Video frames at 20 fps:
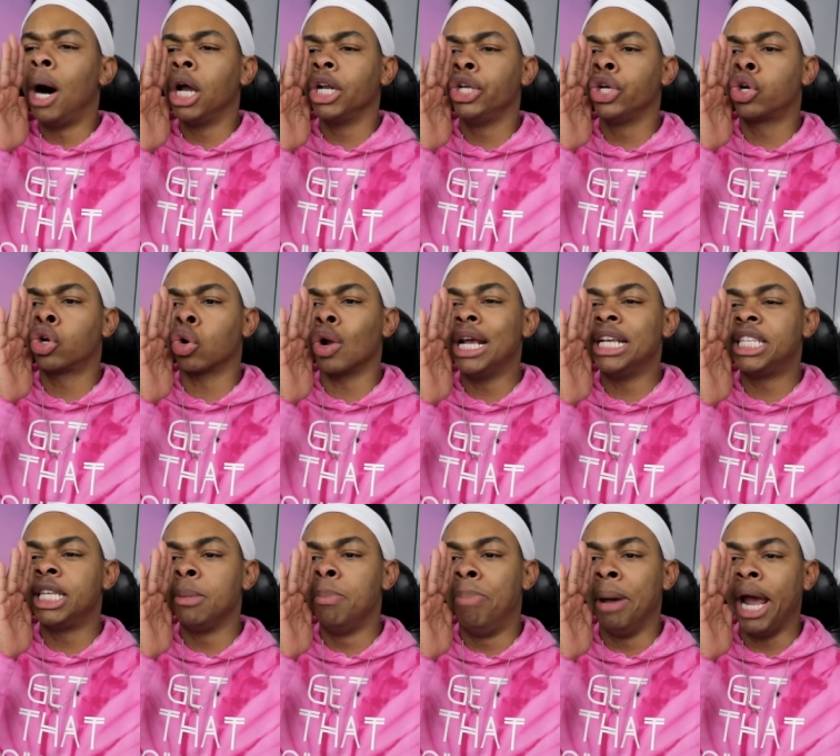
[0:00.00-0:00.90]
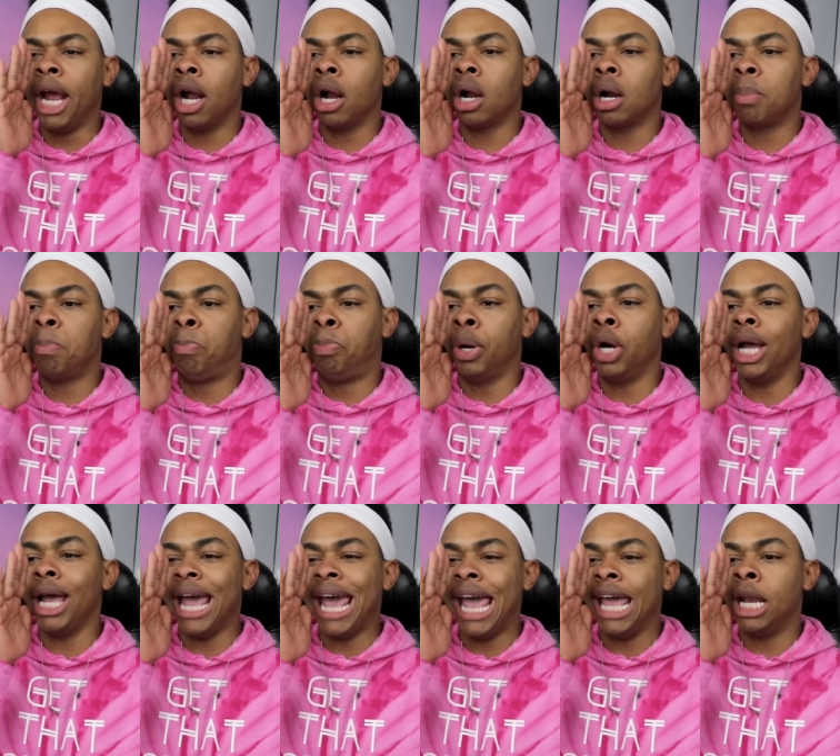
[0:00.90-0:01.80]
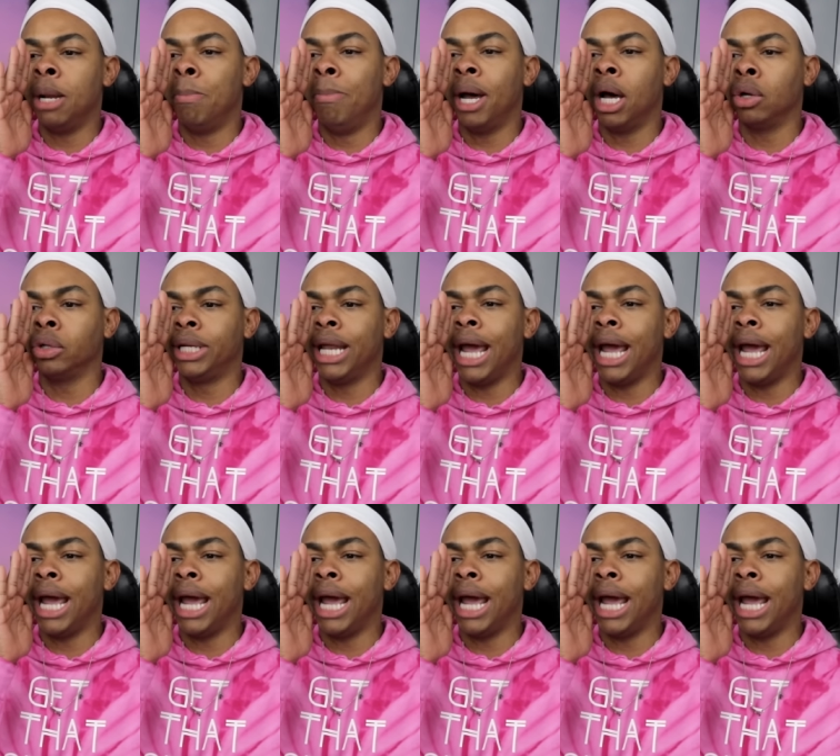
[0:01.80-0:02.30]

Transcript: on, you crazy bear. Put Annabelle